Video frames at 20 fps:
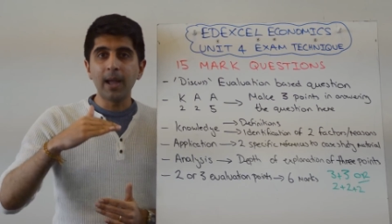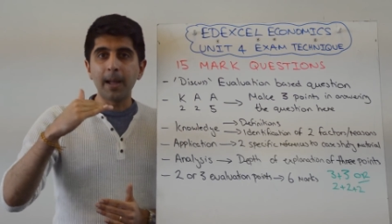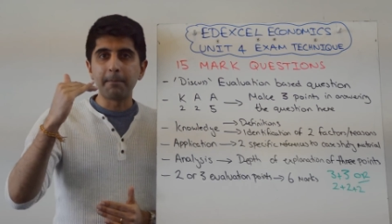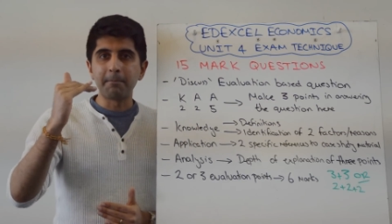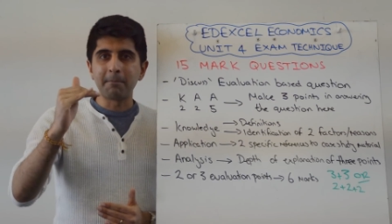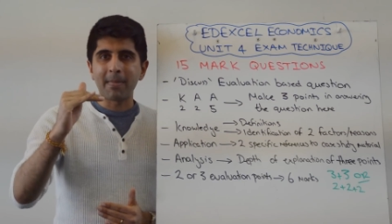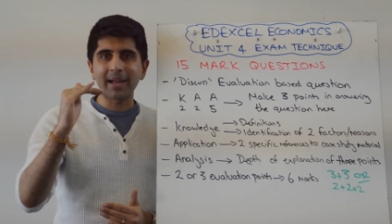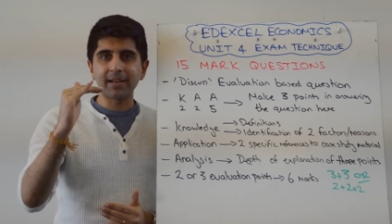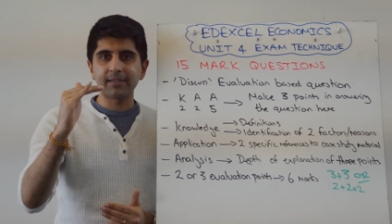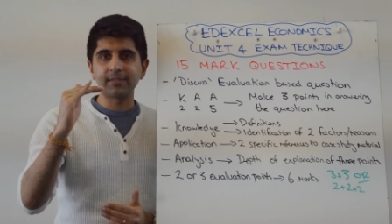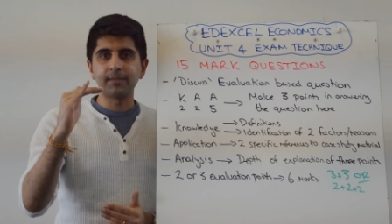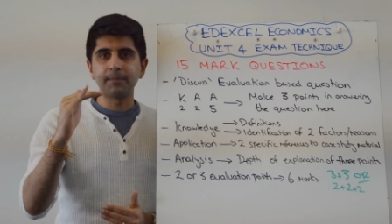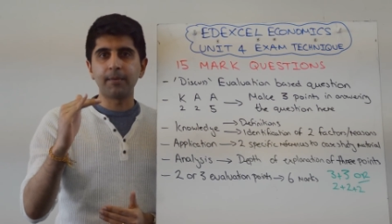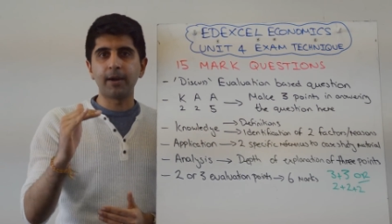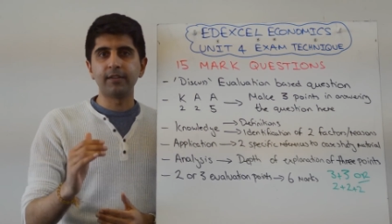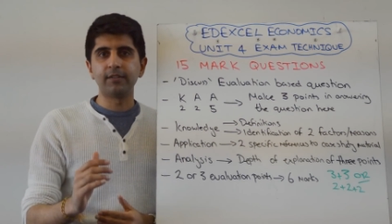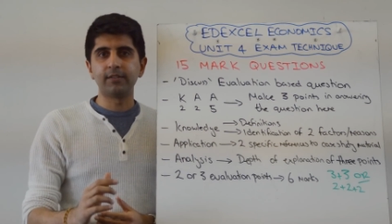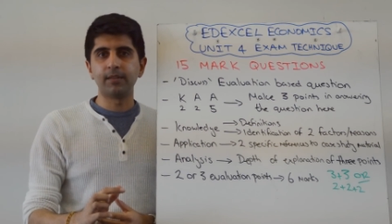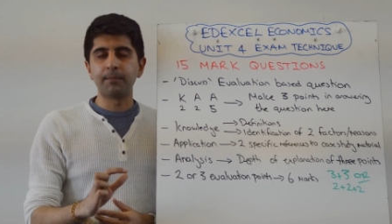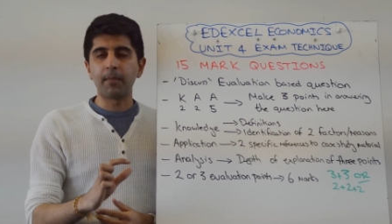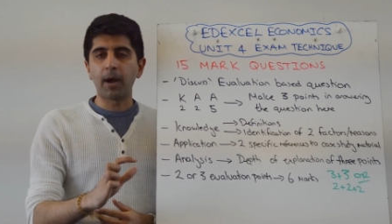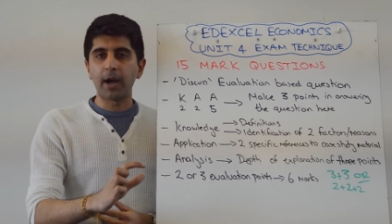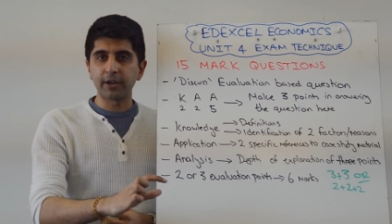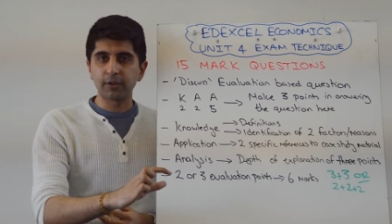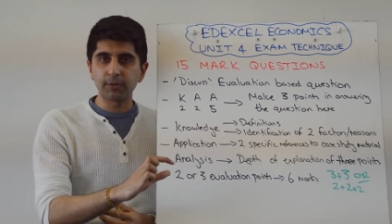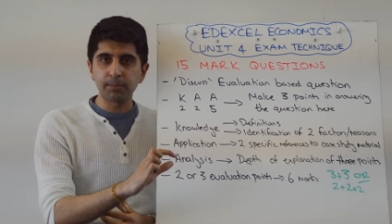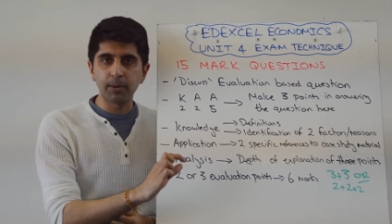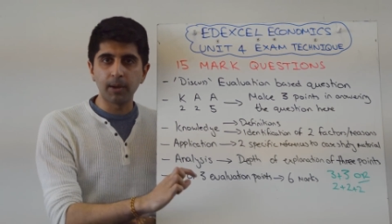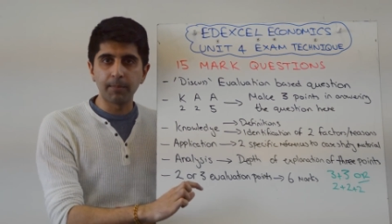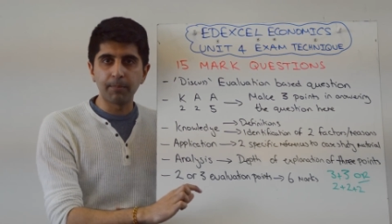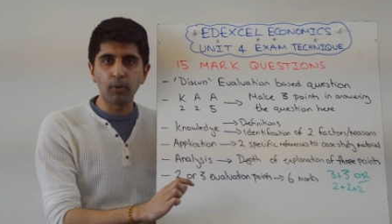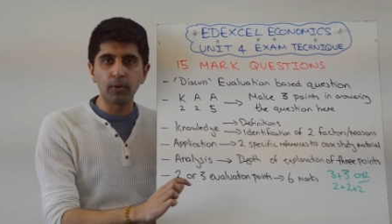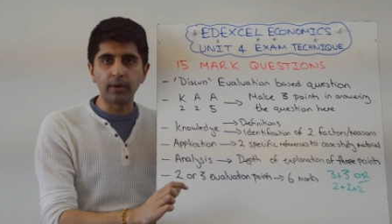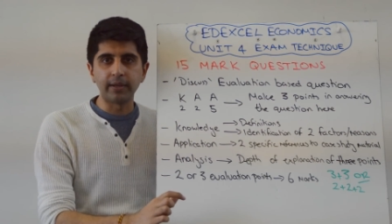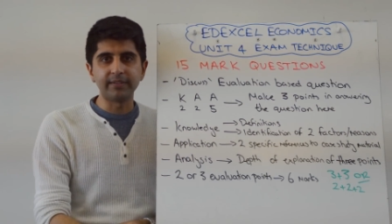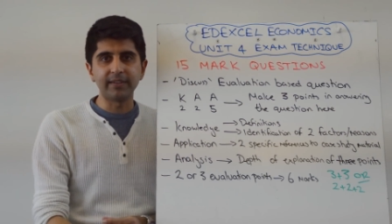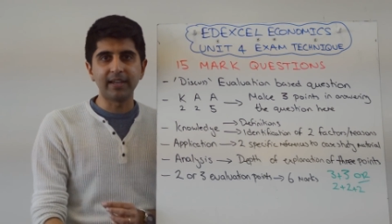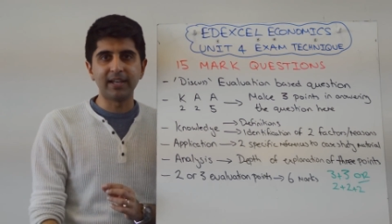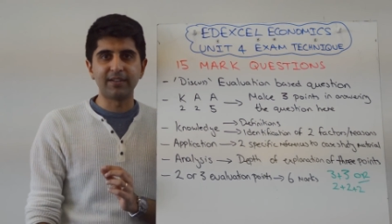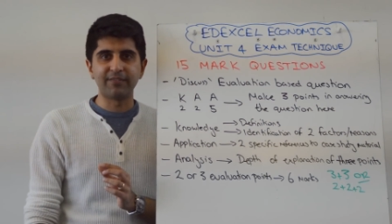maximize the marks per
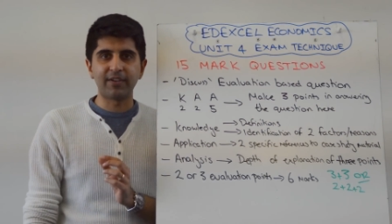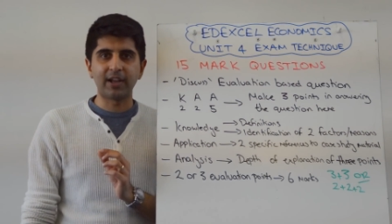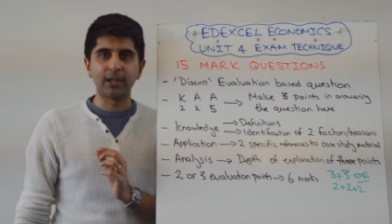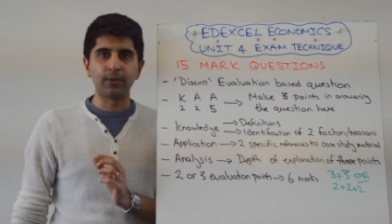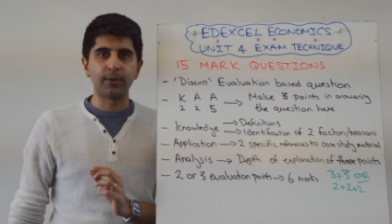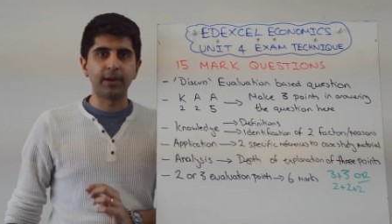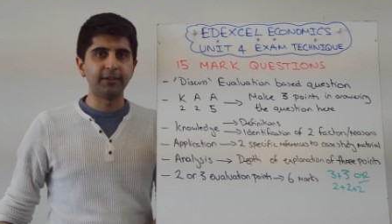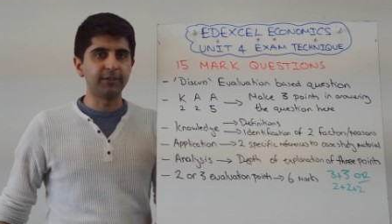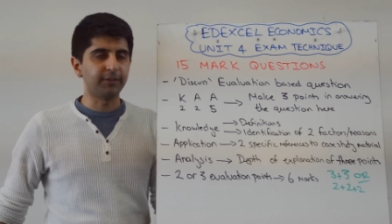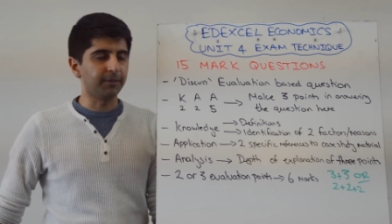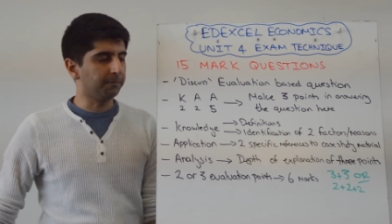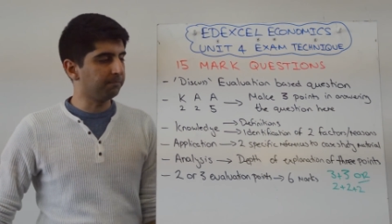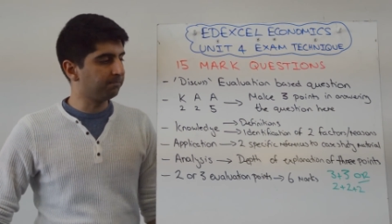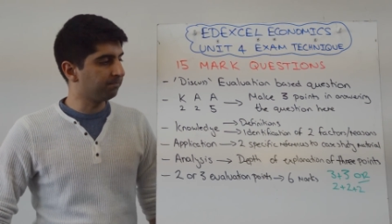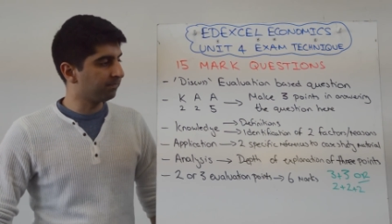point in evaluation.